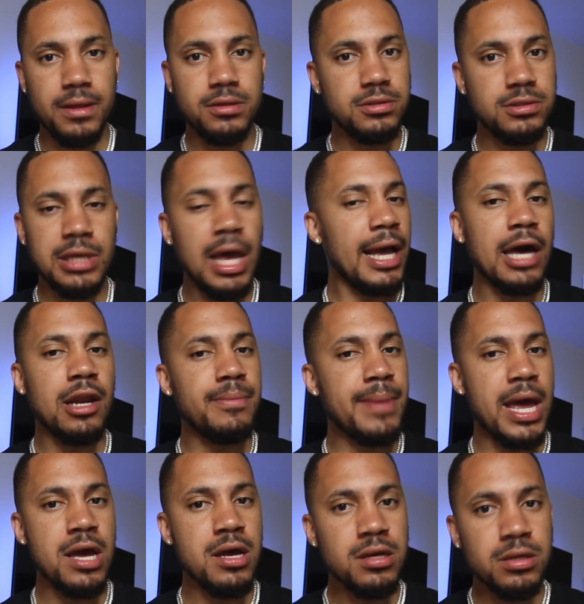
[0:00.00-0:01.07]
She ain't got no
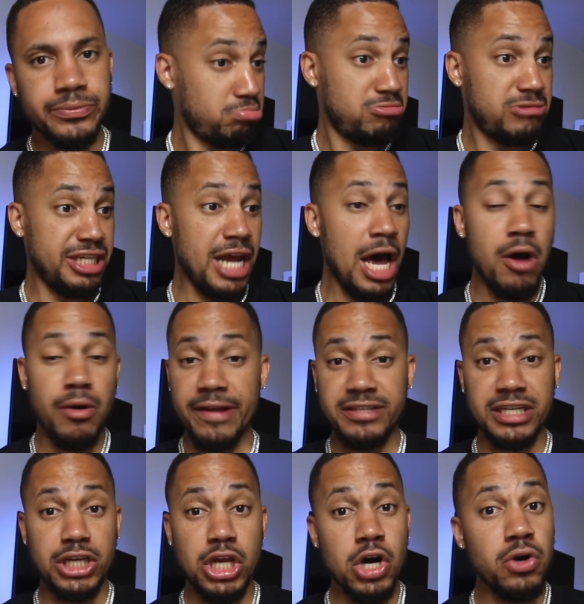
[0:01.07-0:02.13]
man. She don't. If
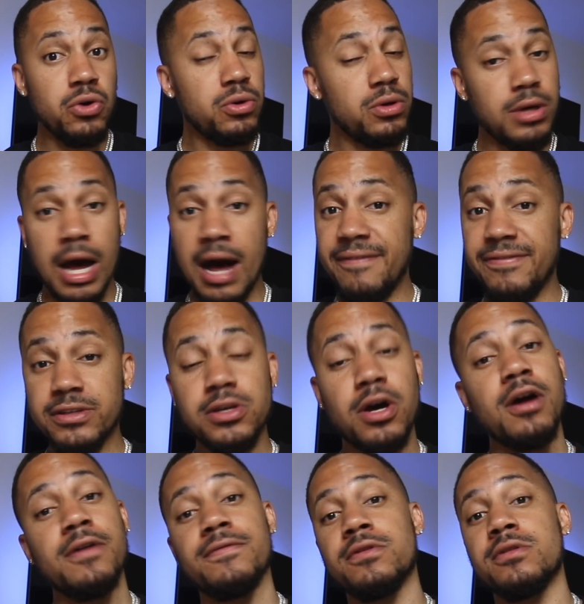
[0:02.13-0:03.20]
she do, I feel
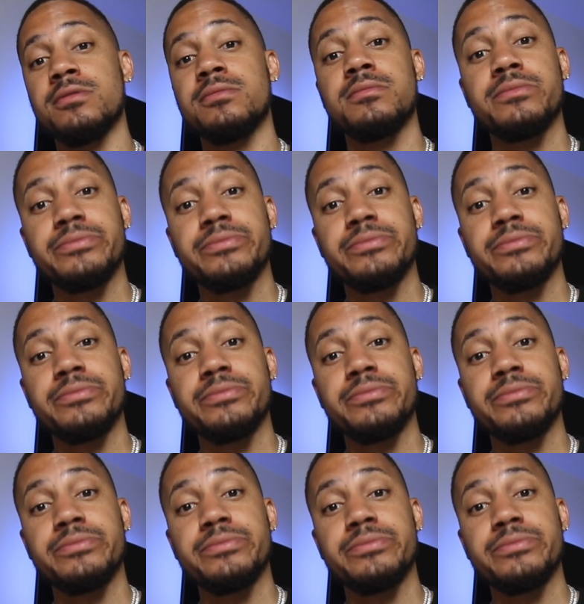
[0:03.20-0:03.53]
sorry for her.